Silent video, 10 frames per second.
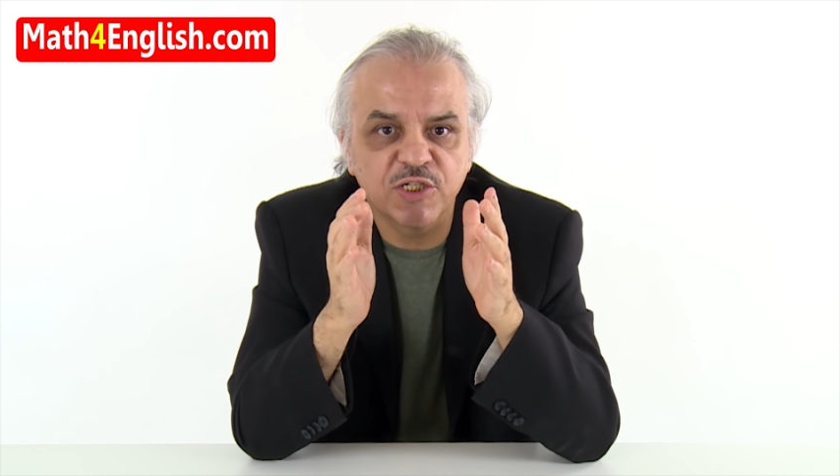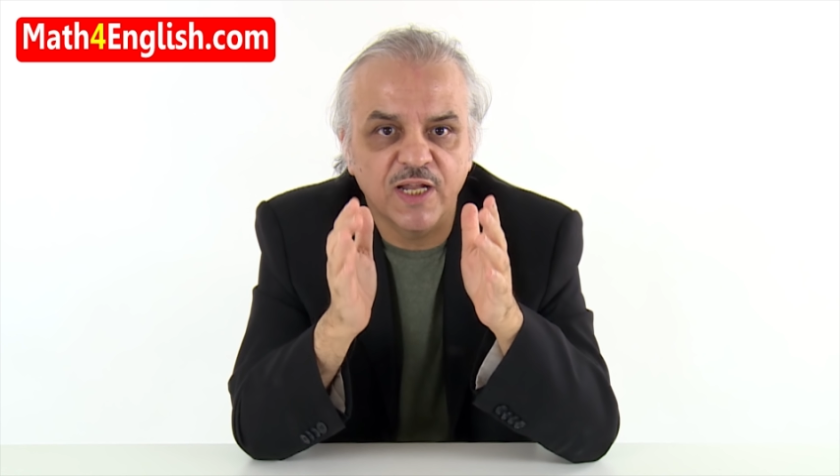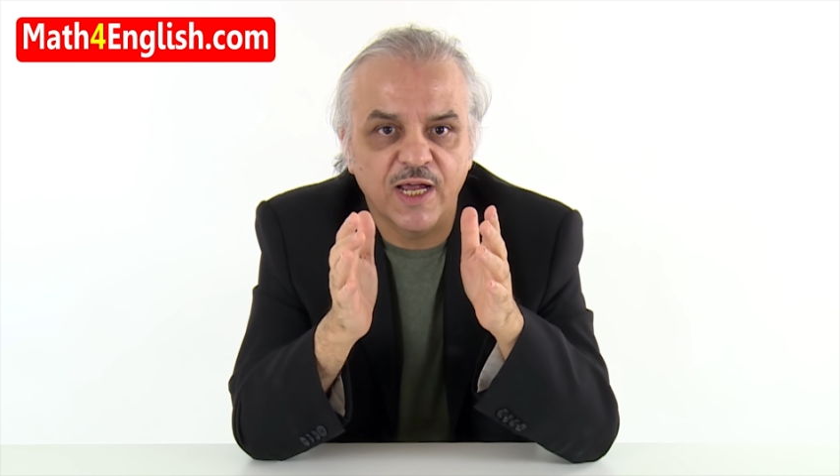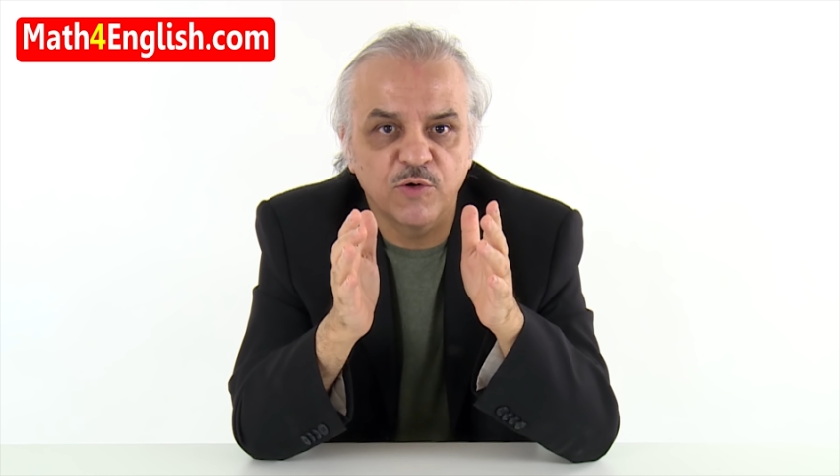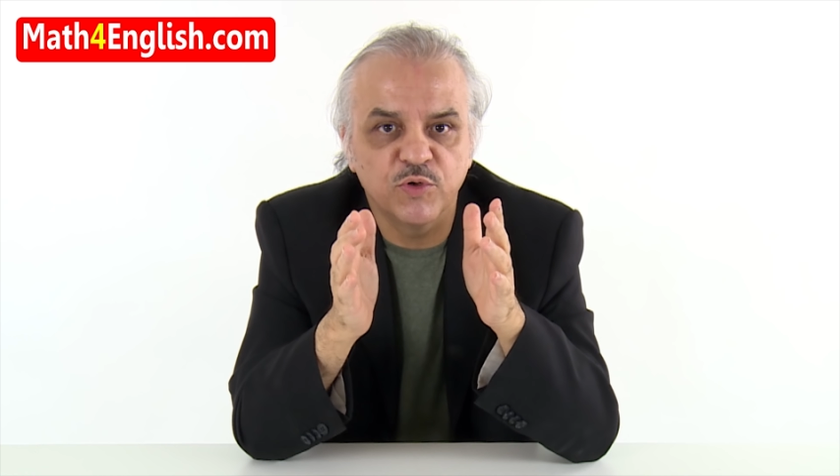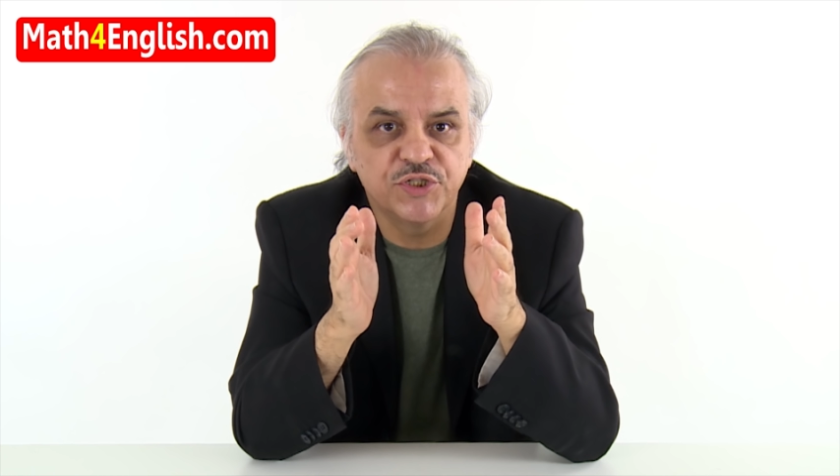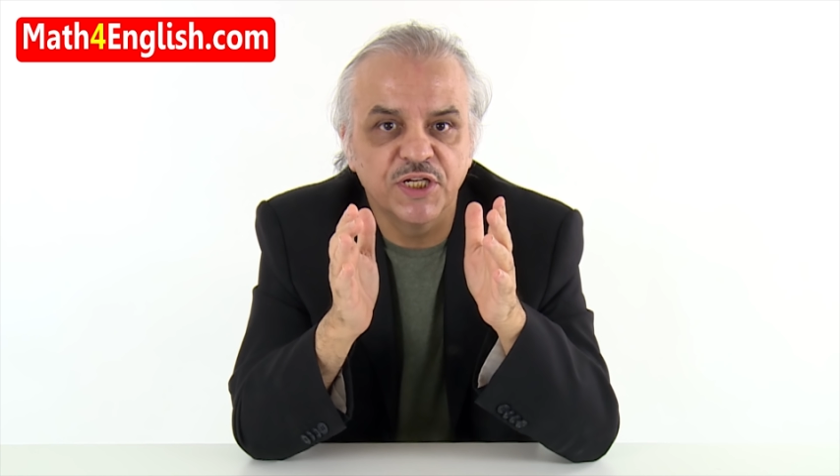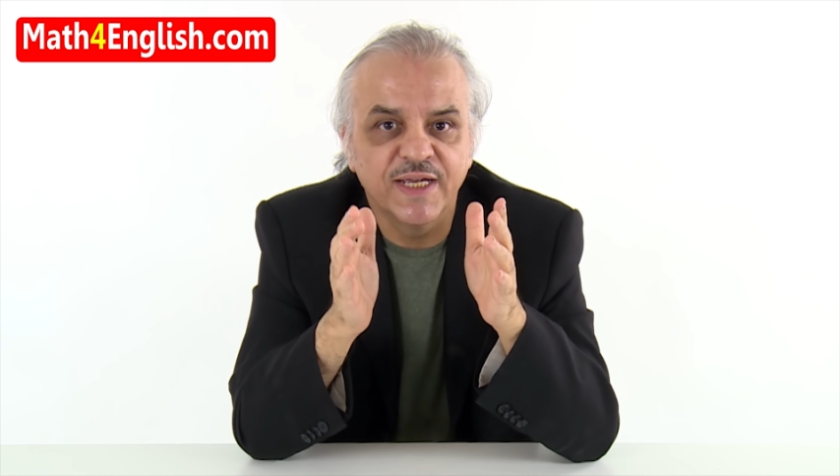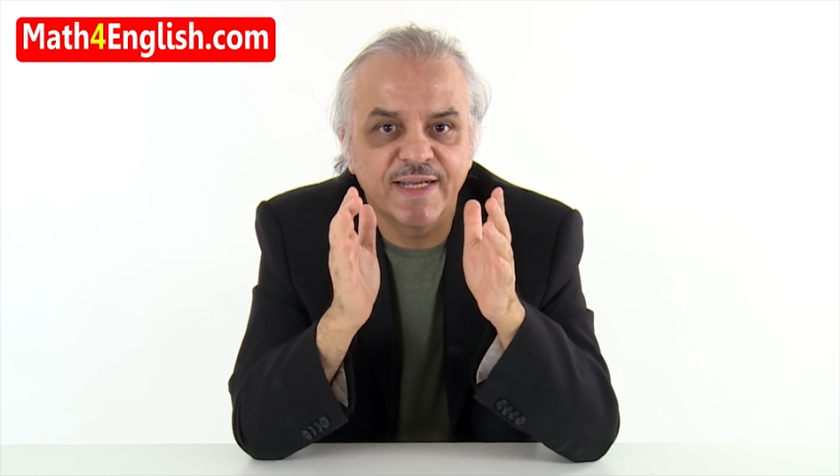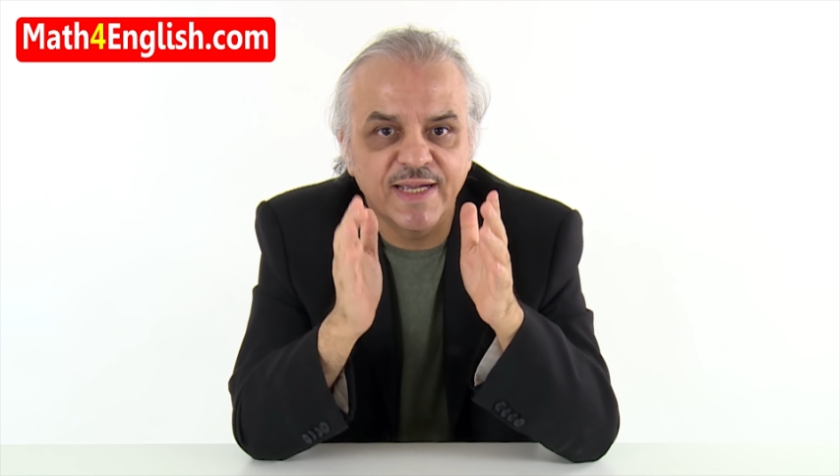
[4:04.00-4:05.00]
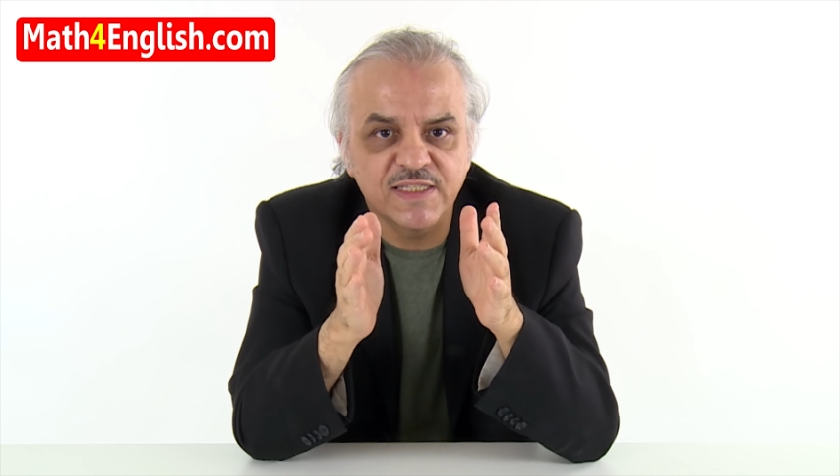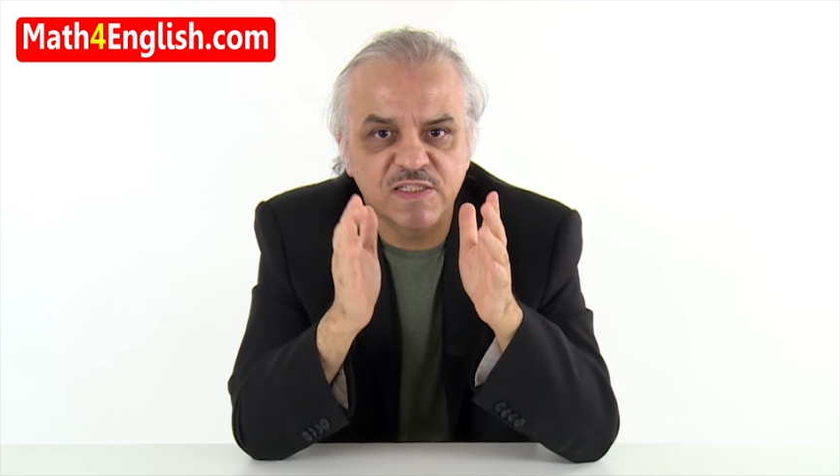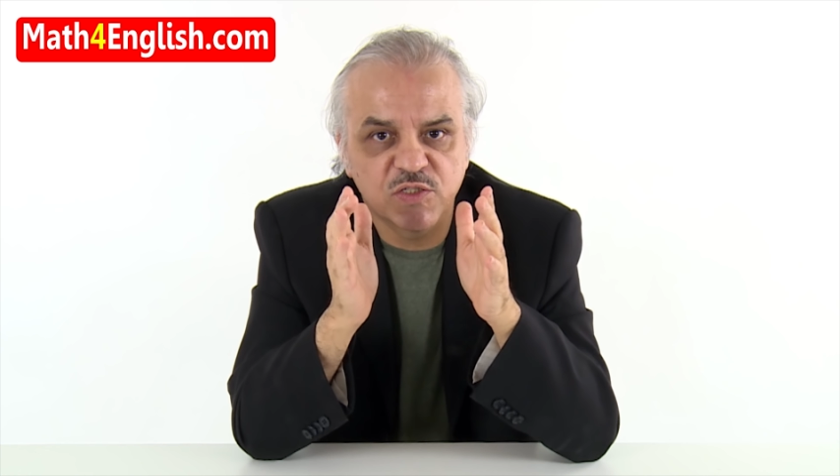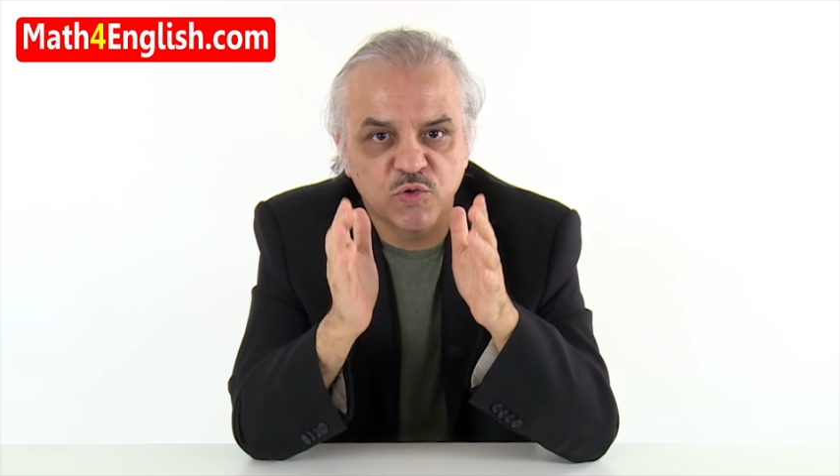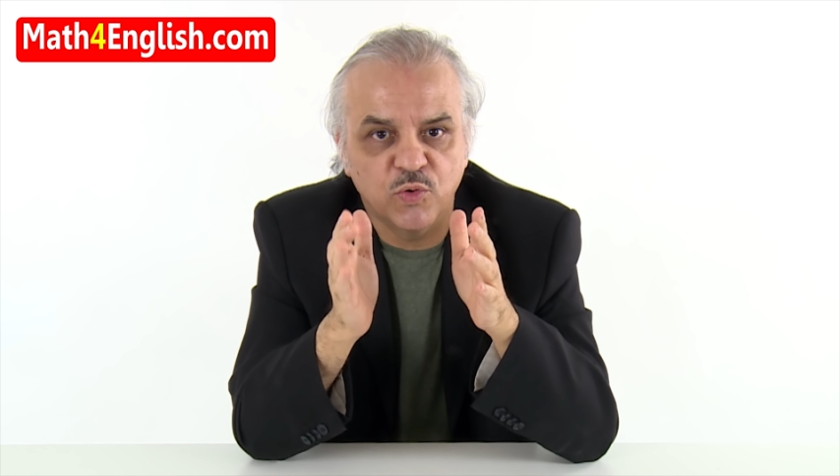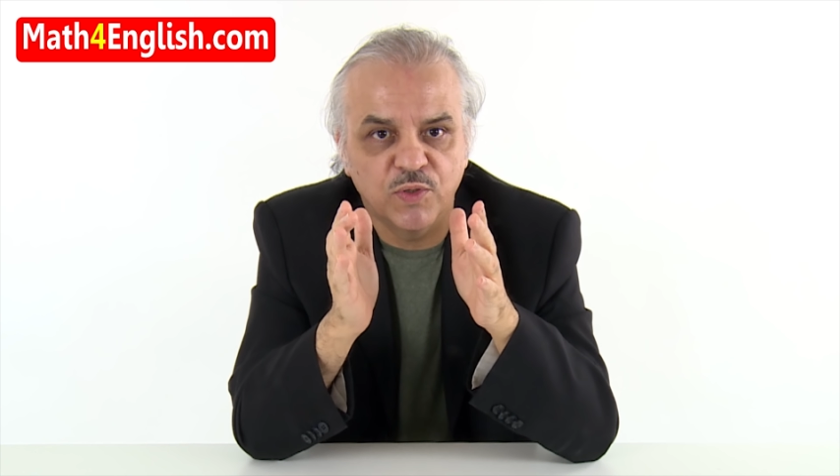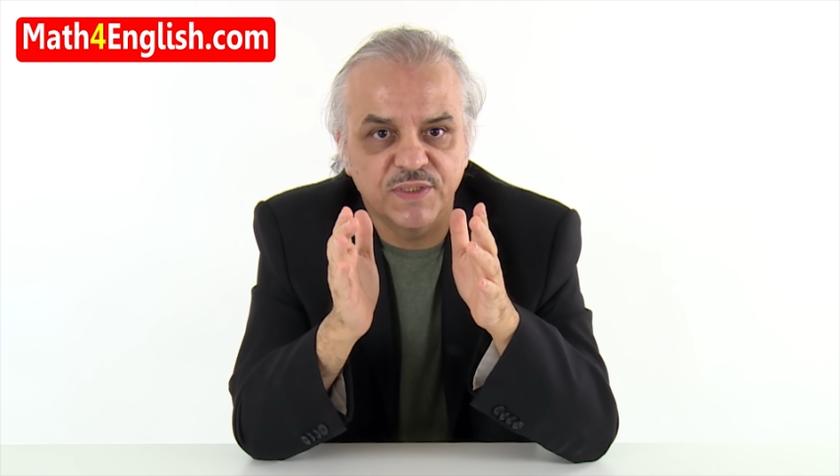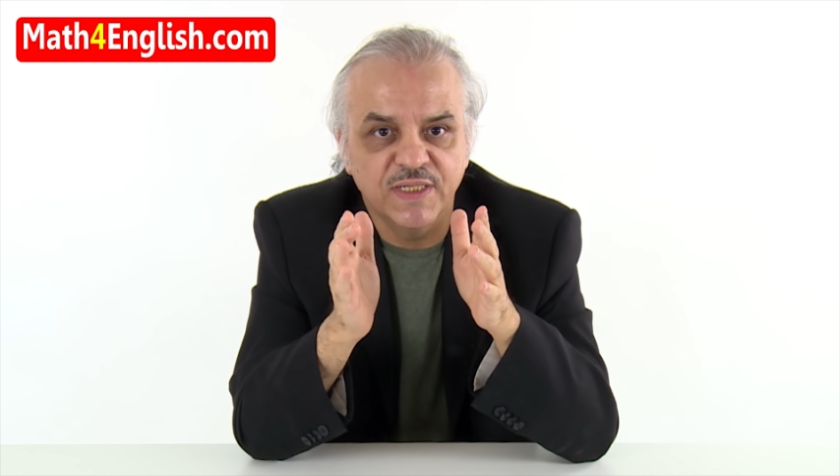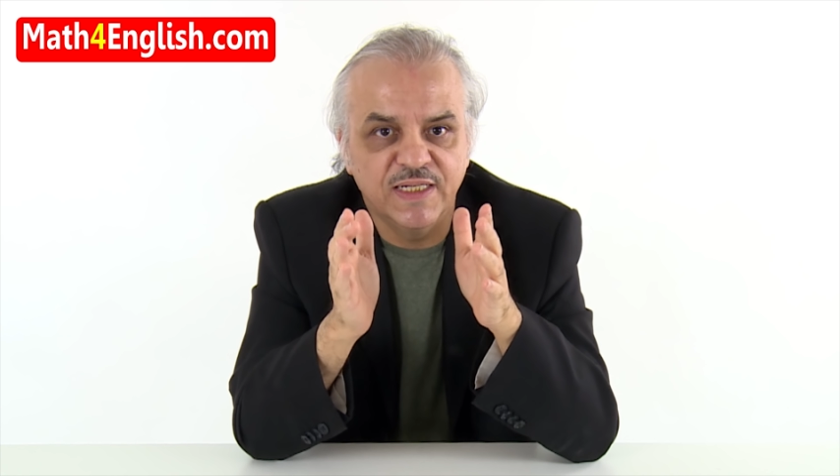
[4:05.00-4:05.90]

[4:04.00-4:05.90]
language gets stored